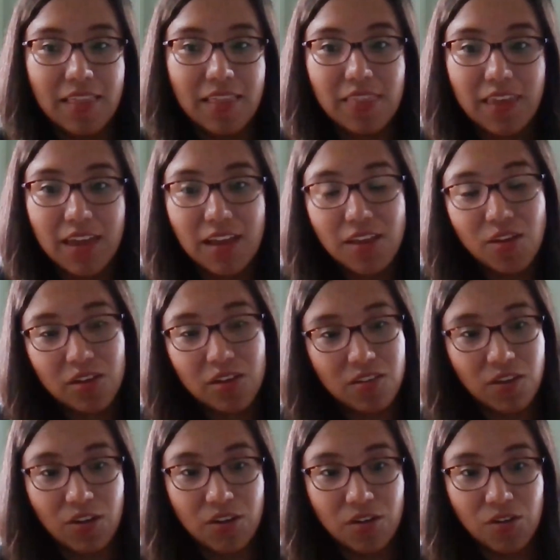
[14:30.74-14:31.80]
Then you can
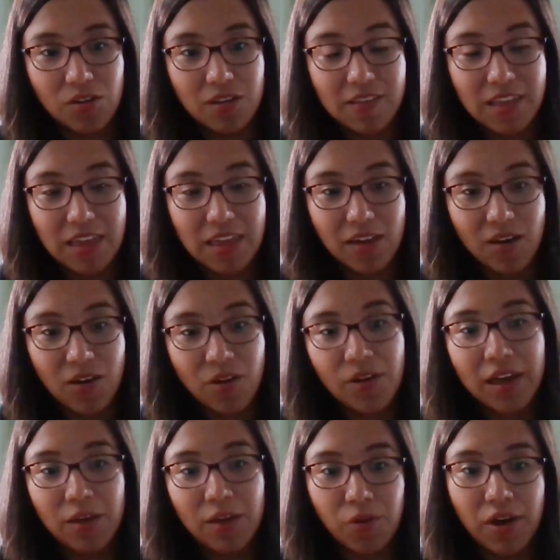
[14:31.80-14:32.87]
start noticing,
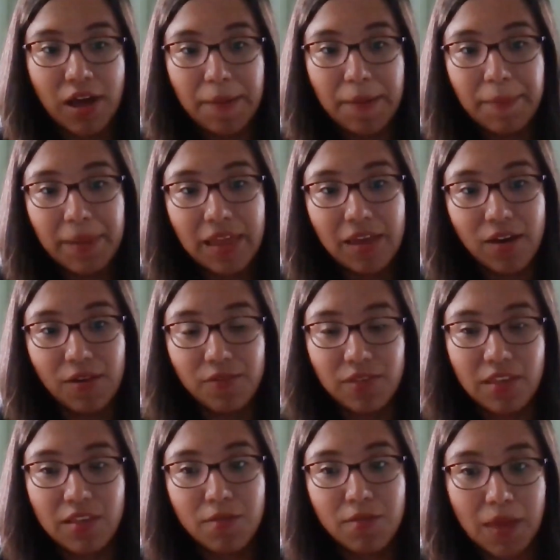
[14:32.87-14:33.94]
okay, well, how many of
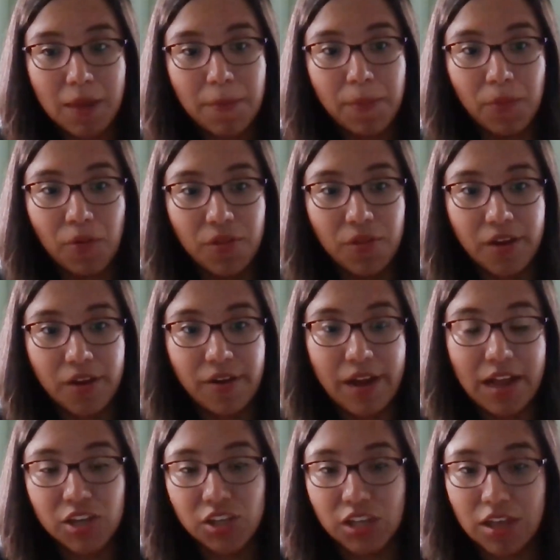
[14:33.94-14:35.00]
these people that are
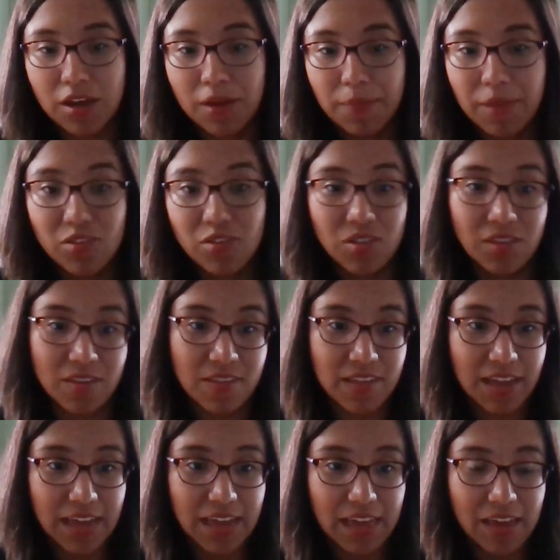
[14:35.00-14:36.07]
actually coming to the
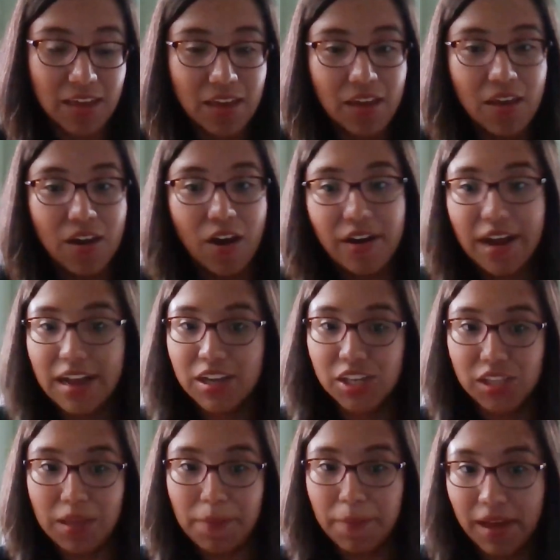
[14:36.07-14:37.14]
site are
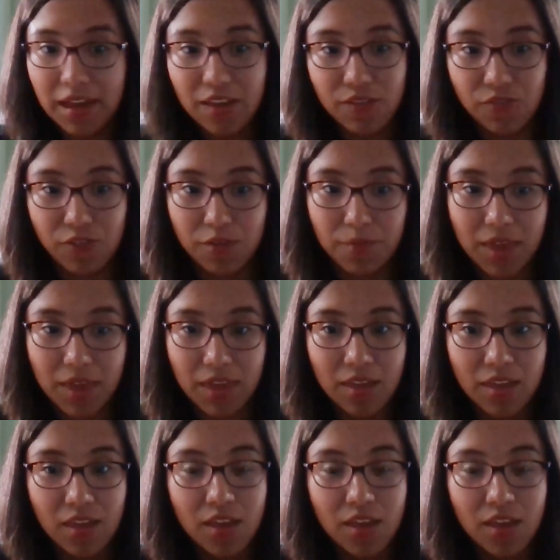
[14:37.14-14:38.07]
actually buying from me?